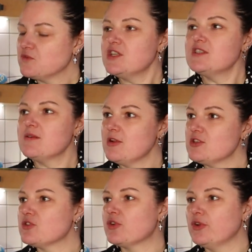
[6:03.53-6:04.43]
similar
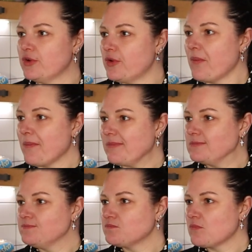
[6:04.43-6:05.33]
to kudu.
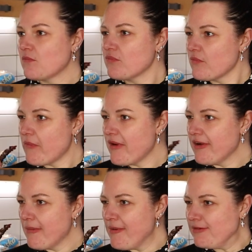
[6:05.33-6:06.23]
A
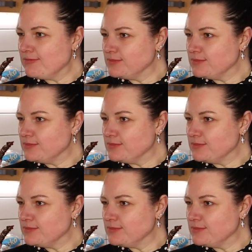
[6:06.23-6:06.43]
little bit.